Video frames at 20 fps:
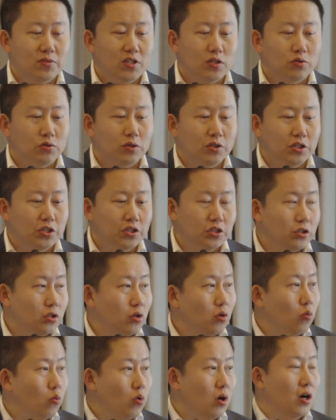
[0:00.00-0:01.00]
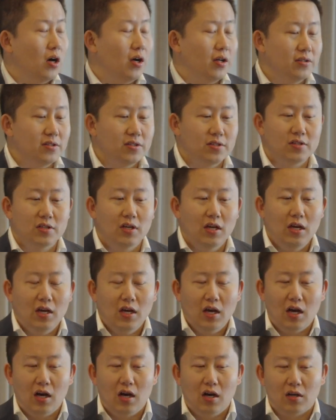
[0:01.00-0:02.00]
the traditional ones,
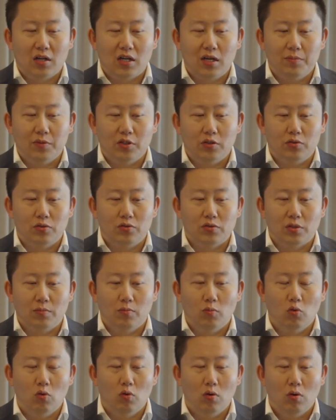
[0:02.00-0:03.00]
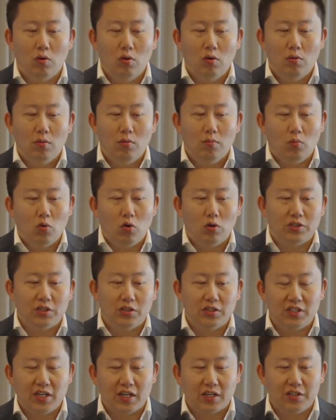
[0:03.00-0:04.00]
coming to the more
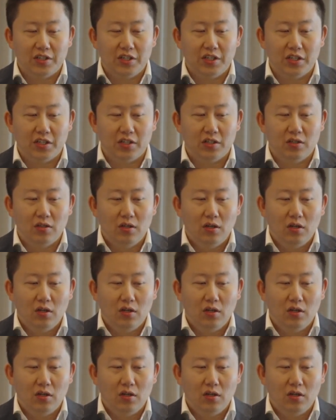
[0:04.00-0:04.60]
modern technique.